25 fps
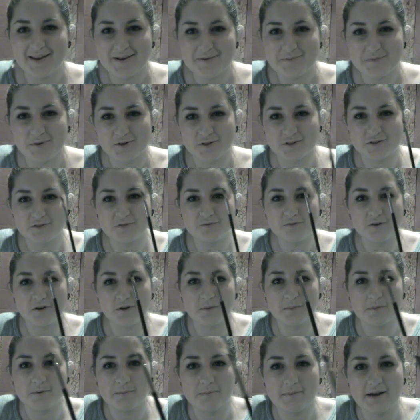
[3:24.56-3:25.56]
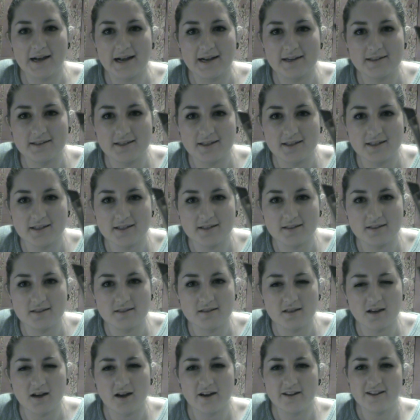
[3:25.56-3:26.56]
brush from MAC is,
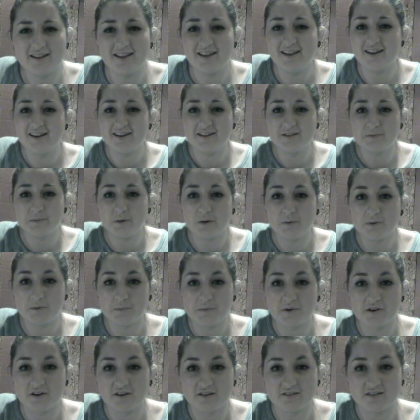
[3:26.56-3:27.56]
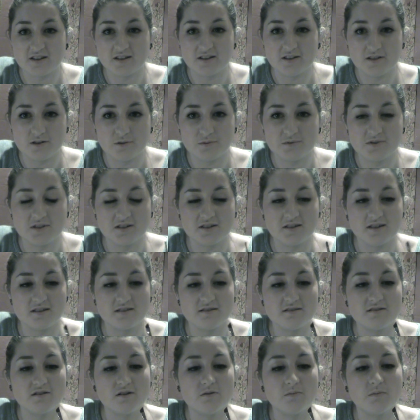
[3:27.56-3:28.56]
I think it's probably because I use it
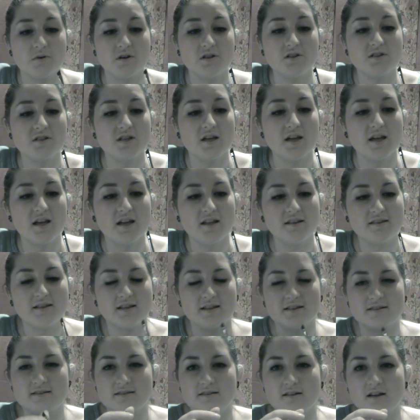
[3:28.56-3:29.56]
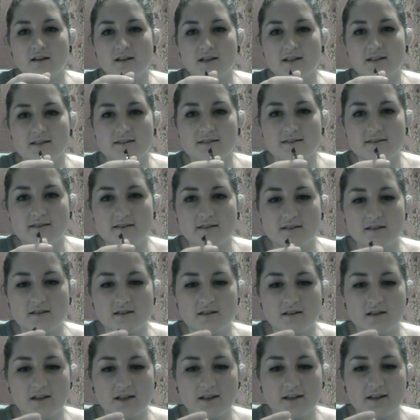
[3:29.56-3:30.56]
just so much that it's not as,
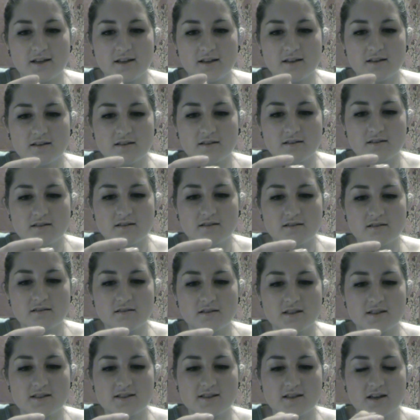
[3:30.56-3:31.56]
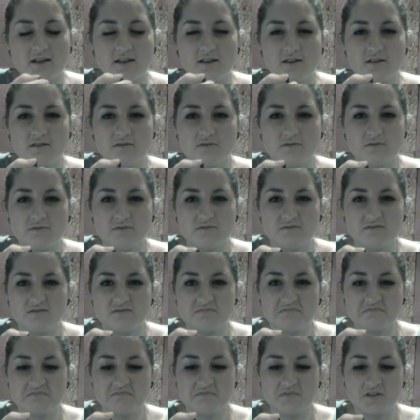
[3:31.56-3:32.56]
like, it's kind of,
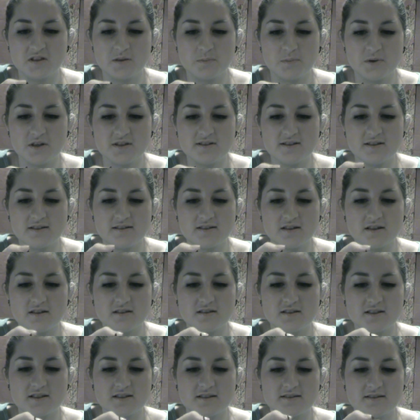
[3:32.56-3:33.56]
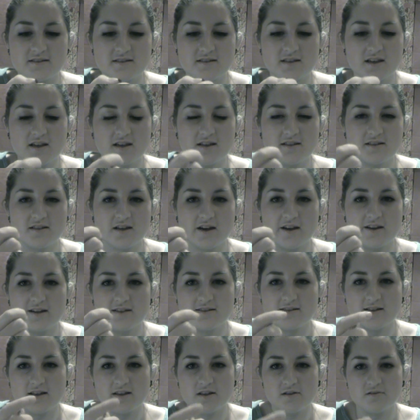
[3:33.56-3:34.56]
the bristles aren't as tight
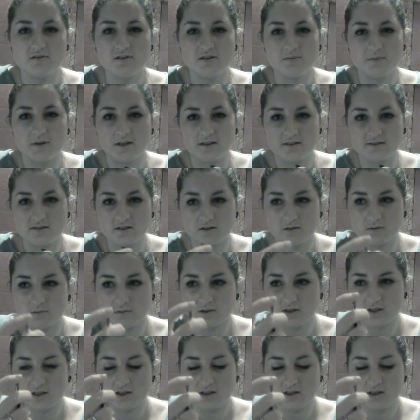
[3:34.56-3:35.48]
as they used to be, so